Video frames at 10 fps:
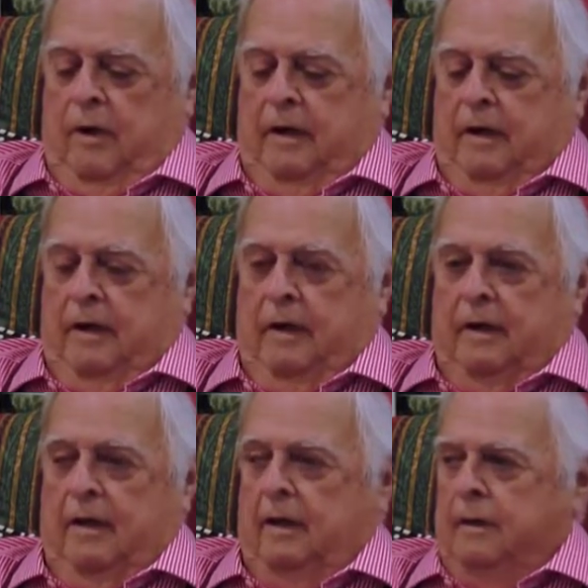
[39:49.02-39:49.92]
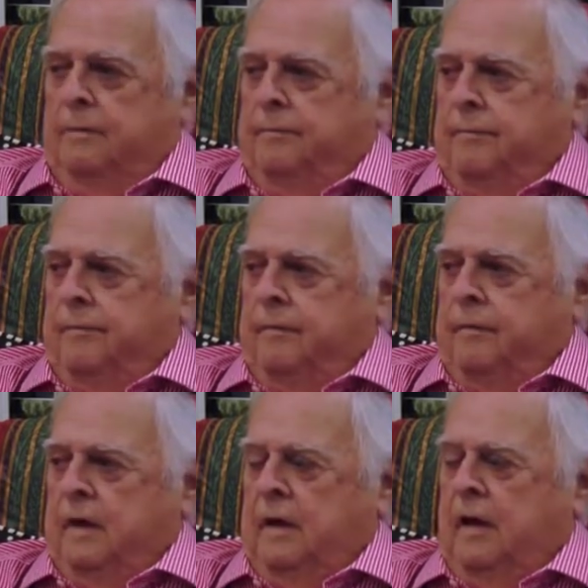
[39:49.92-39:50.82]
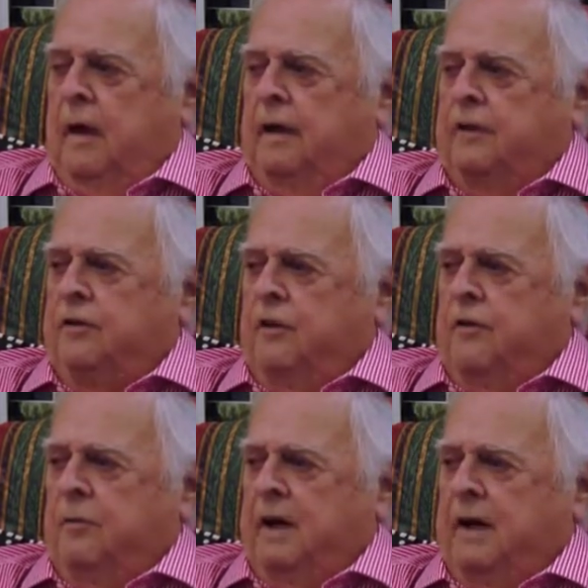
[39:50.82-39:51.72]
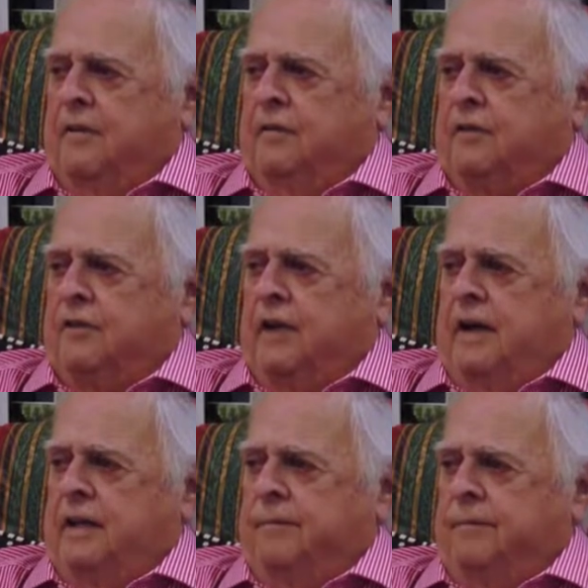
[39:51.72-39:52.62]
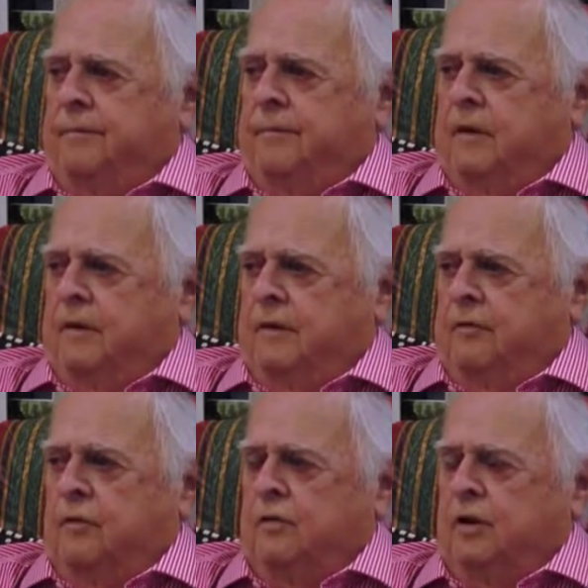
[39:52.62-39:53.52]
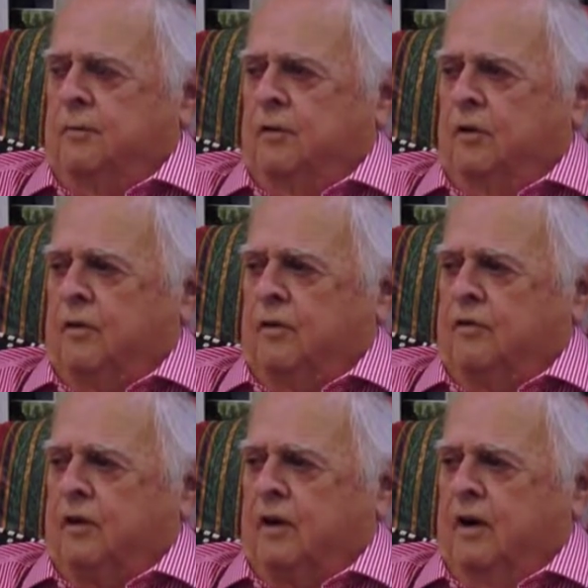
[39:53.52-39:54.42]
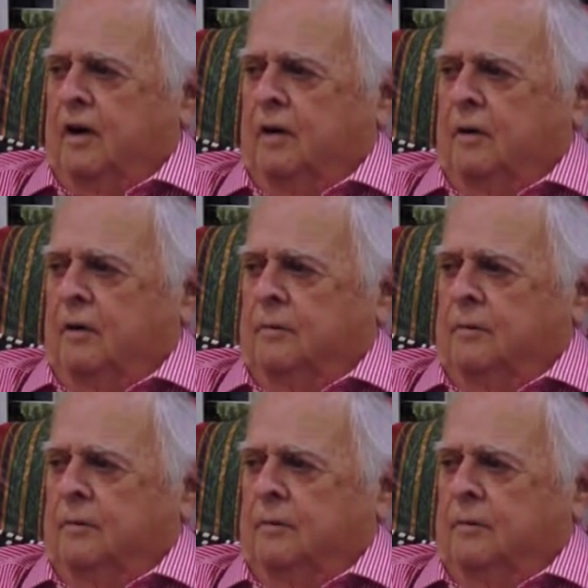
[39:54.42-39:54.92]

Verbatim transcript: rented a little cottage on the back of an estate. This was up north of Chicago.